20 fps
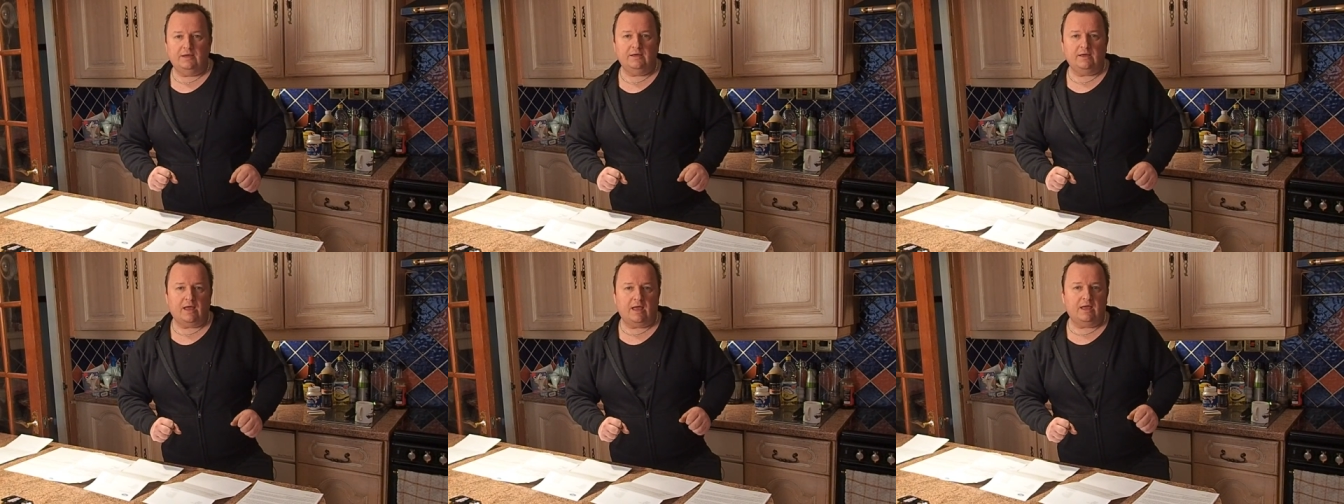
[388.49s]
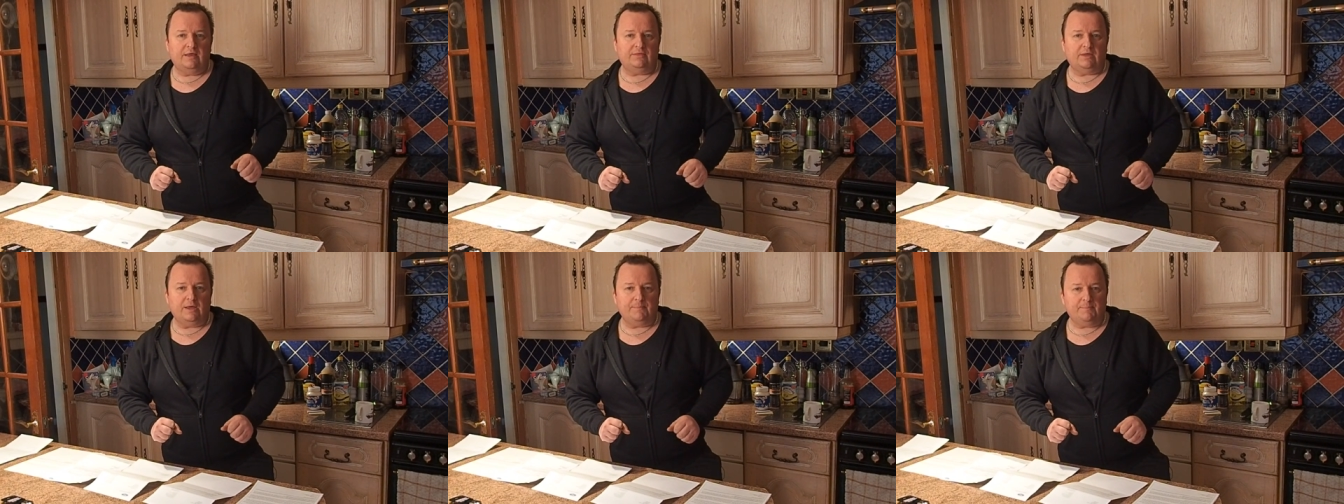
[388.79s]

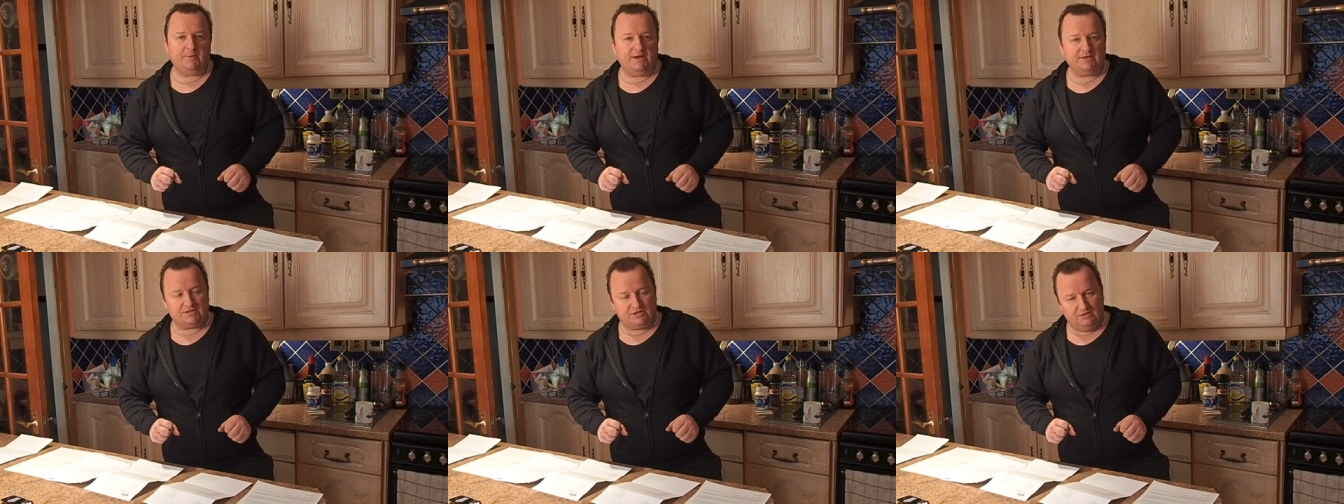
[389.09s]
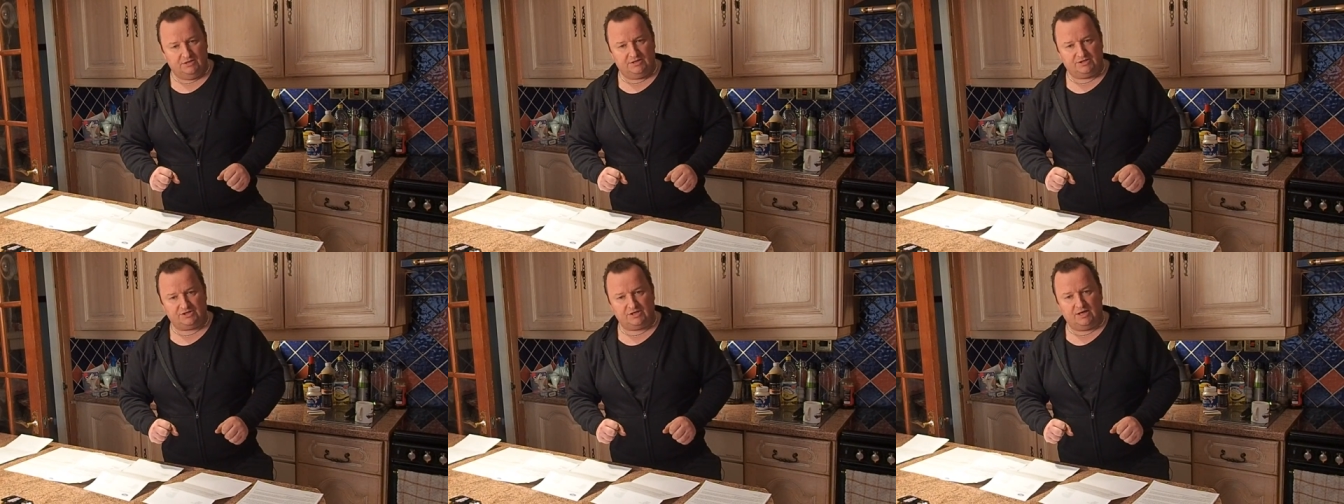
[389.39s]
and they
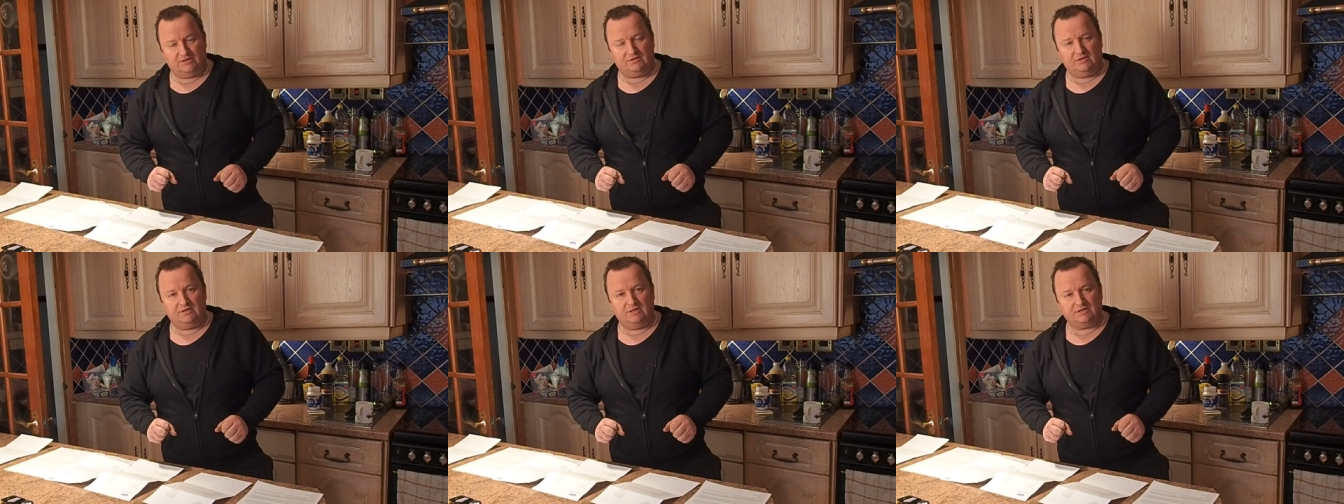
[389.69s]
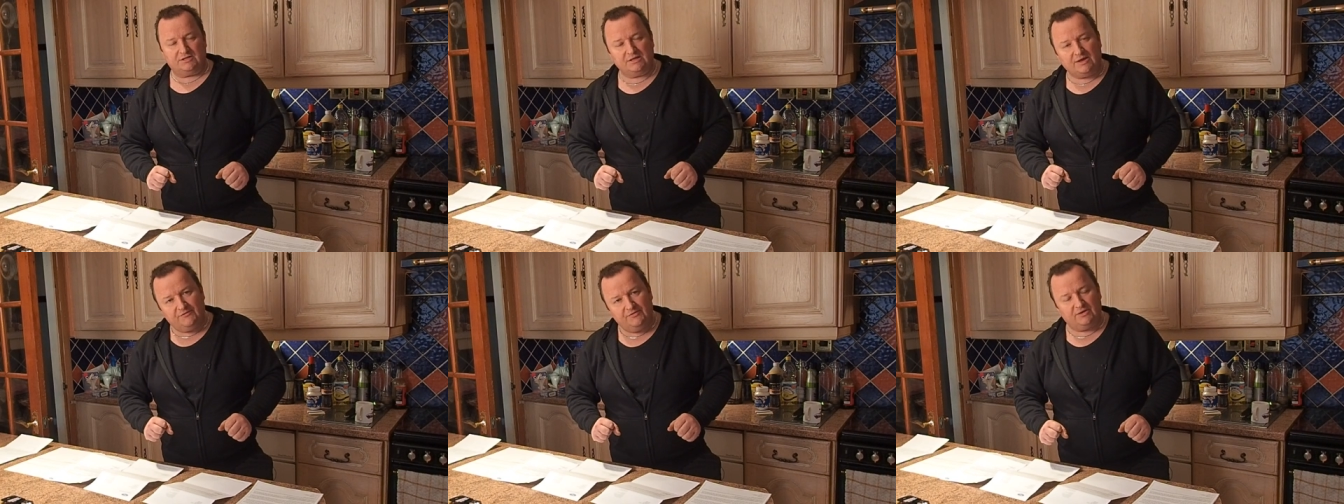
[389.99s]
basically said that
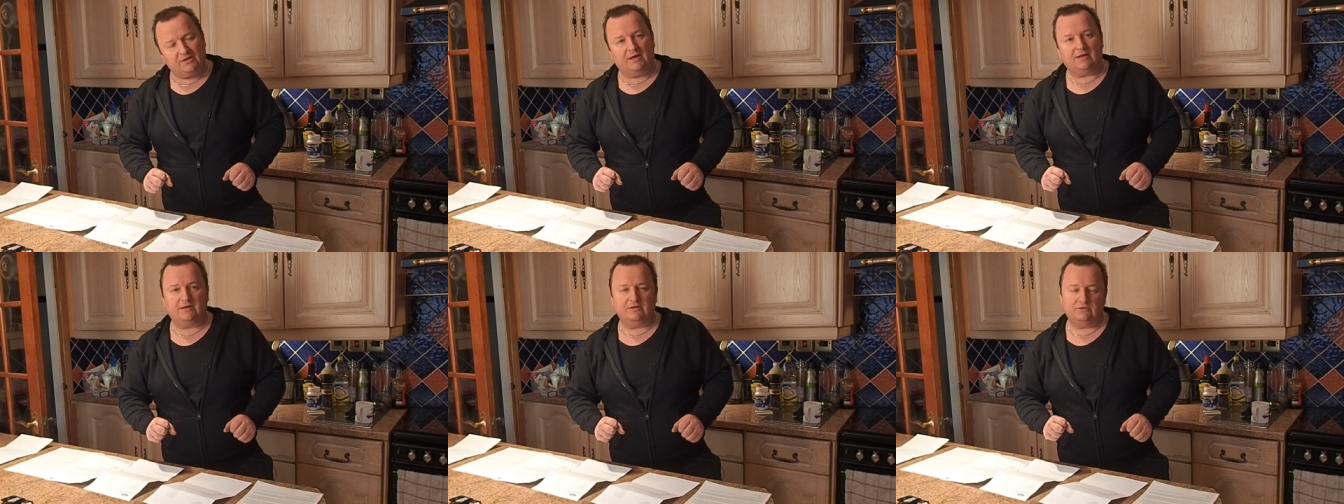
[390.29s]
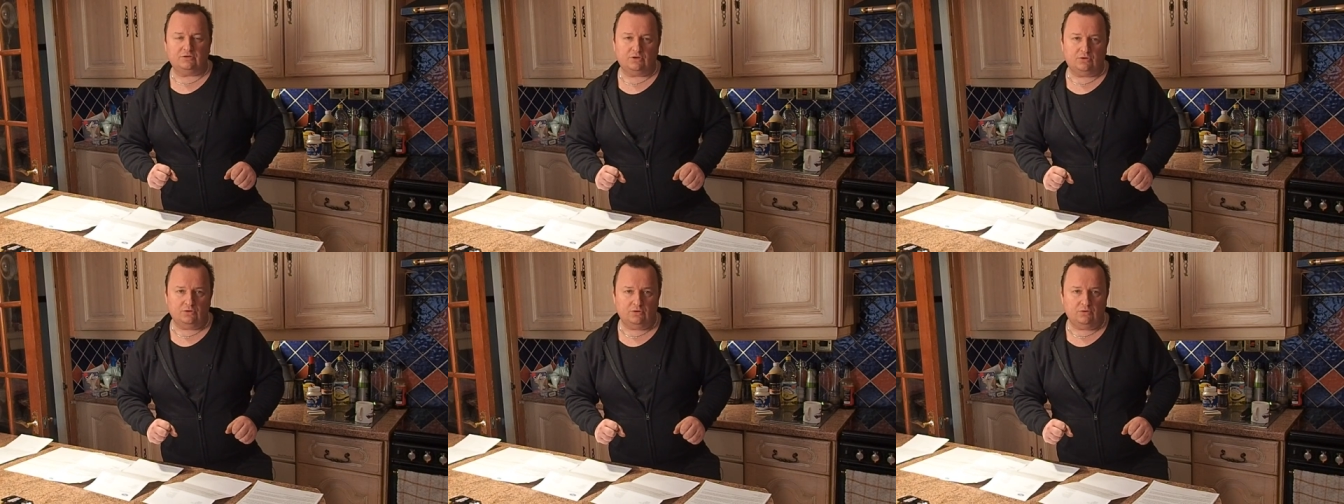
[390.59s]
there's nothing they can
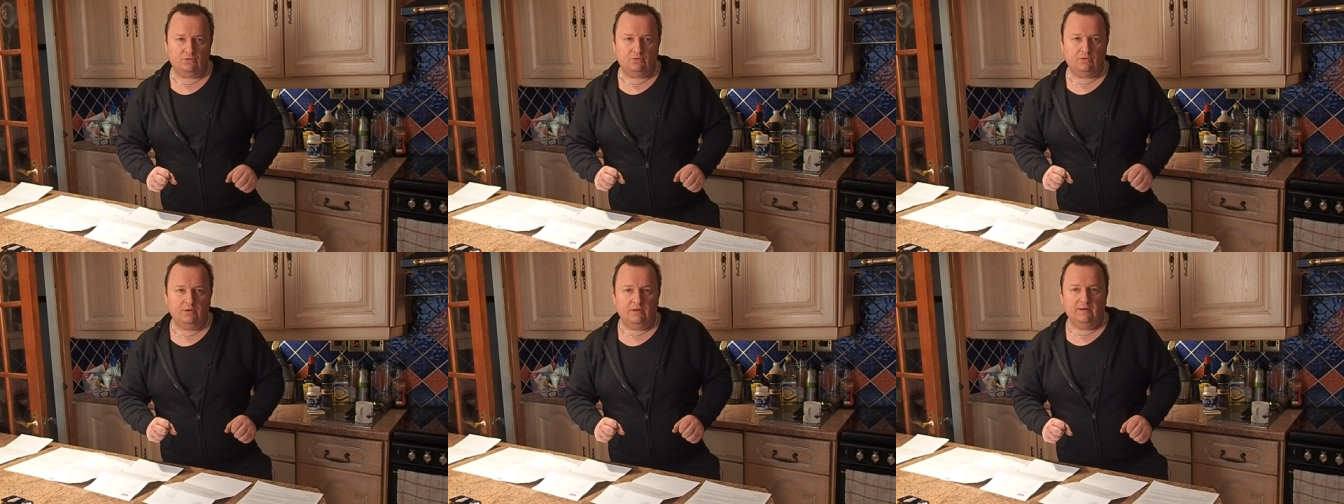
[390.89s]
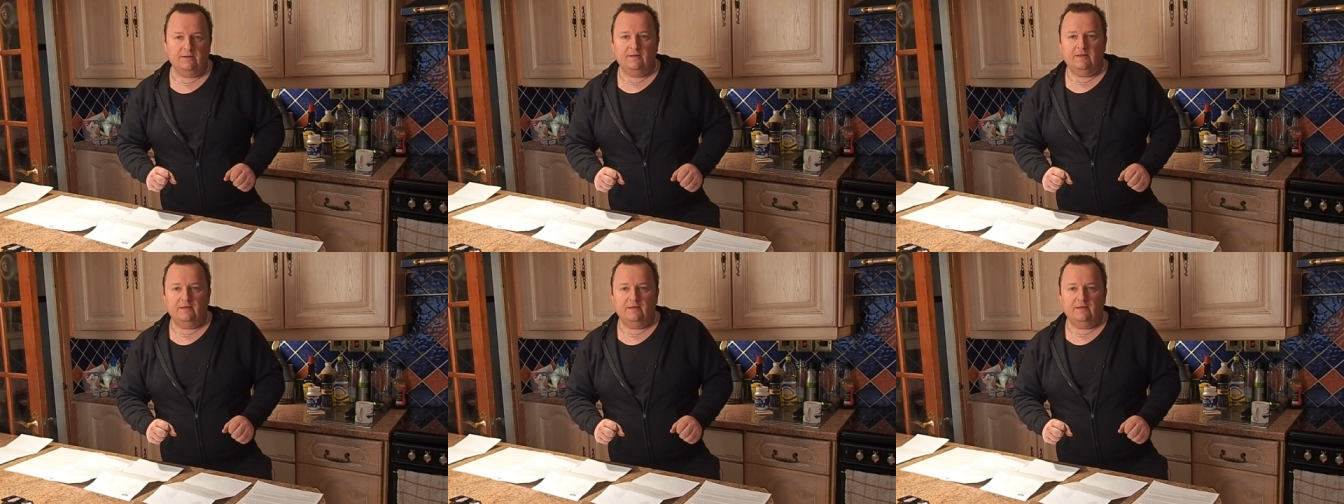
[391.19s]
do.